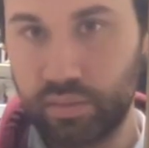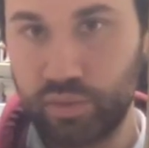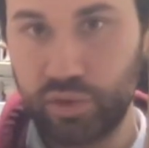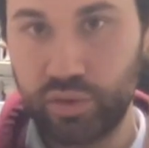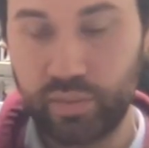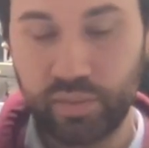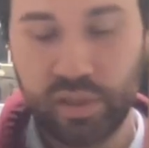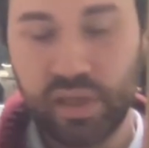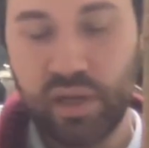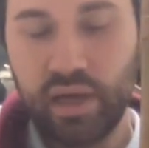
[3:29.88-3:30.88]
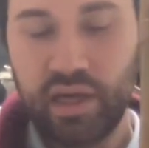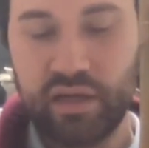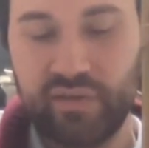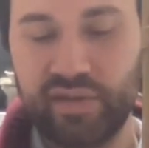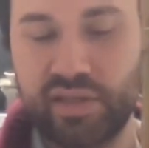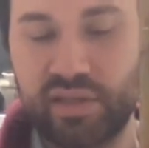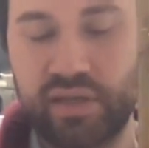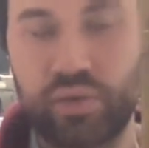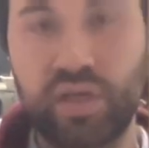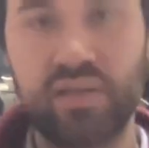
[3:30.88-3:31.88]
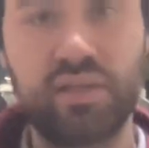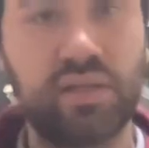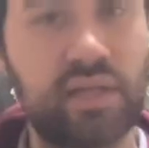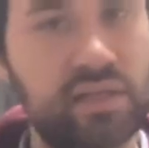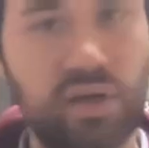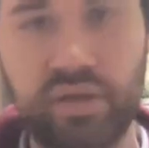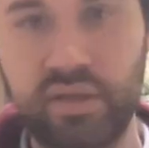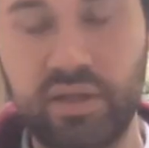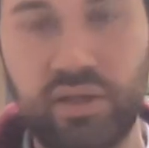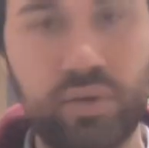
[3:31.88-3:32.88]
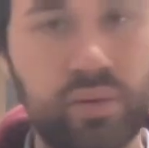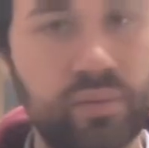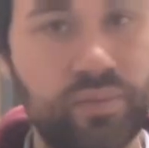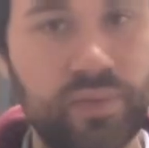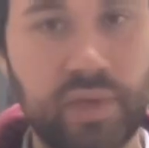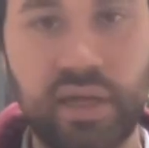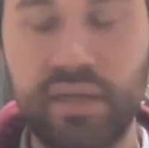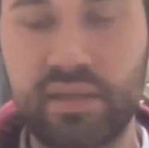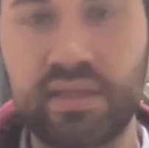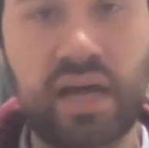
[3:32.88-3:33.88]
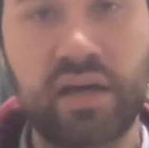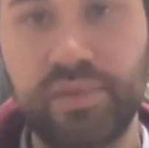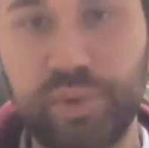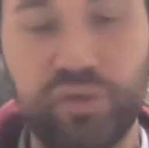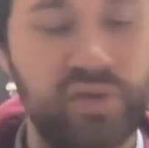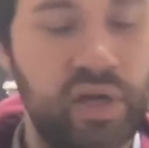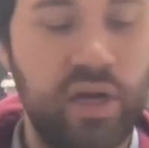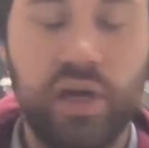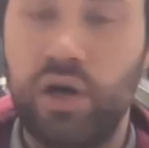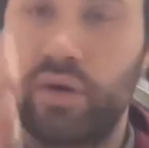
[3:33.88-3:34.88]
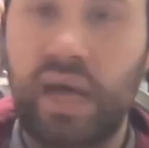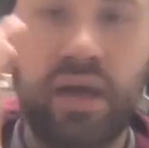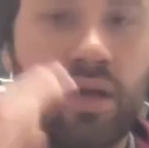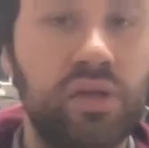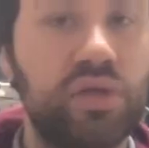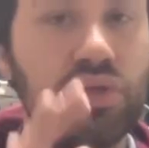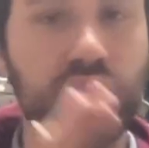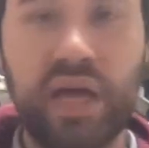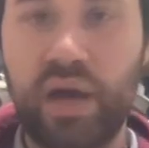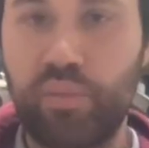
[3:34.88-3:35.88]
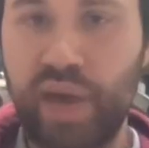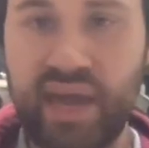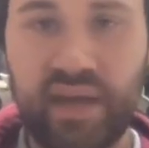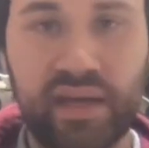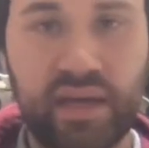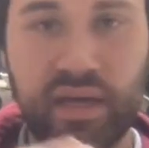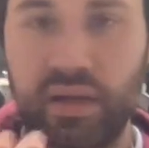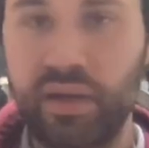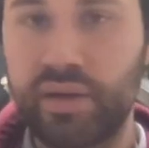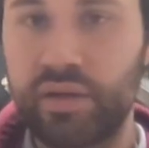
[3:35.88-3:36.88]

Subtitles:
Boom. And give it a slight twist. That's all you need to do. It's not going to move. Okay, do not bang it in.